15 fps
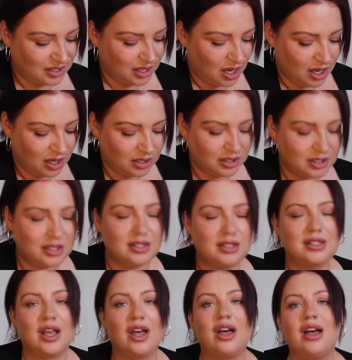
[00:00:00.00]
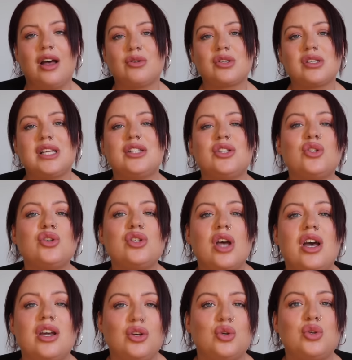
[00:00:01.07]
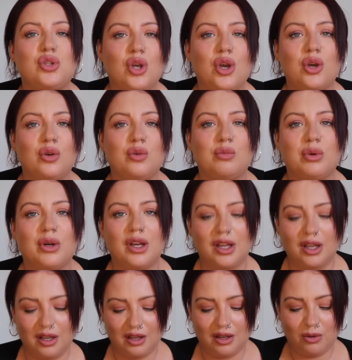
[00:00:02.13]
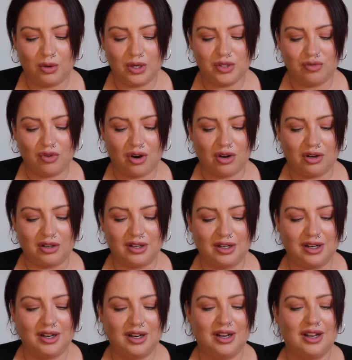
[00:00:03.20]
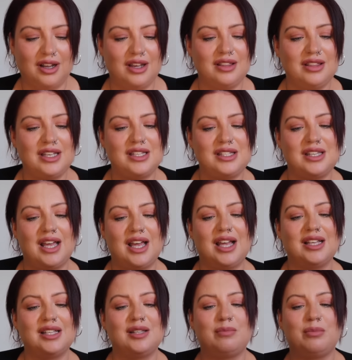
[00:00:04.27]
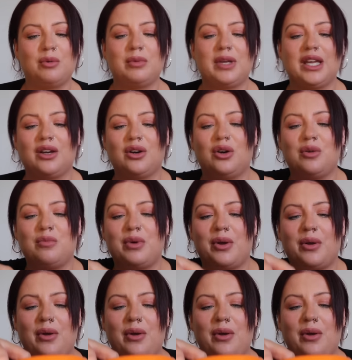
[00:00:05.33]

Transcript: I was going to say to stir your soup. What is wrong? This says pumpkin cup.